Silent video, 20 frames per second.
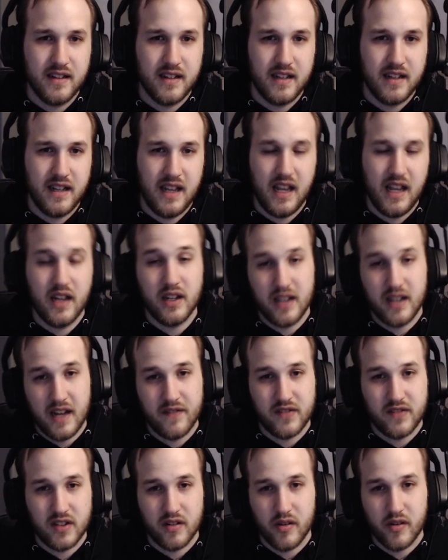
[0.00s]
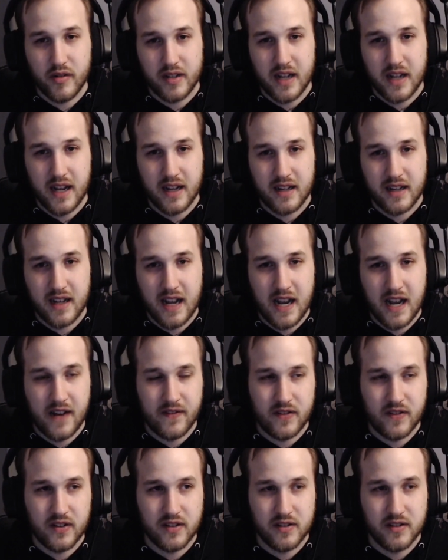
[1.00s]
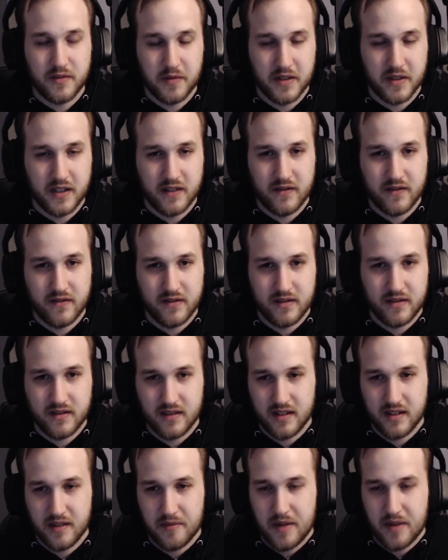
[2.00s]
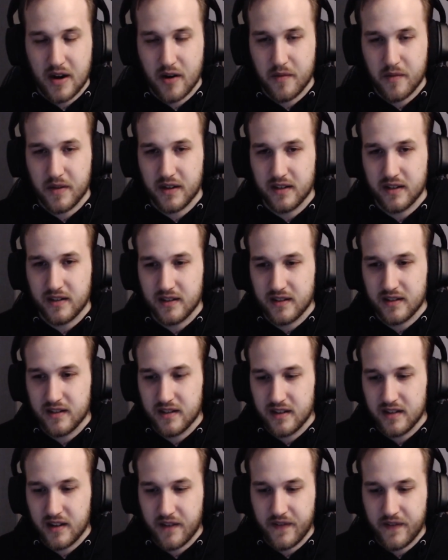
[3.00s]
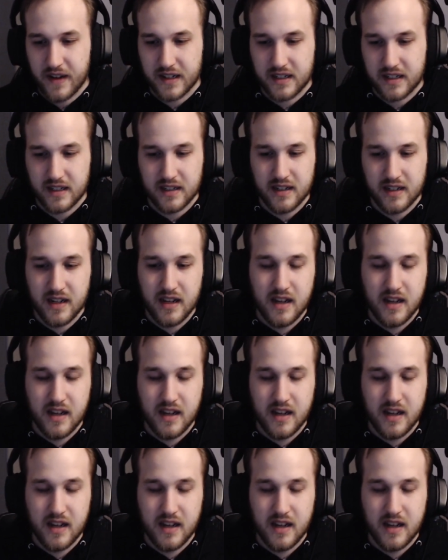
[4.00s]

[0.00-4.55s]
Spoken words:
it'll have 0 attack after Spinymph's empowerment is affected.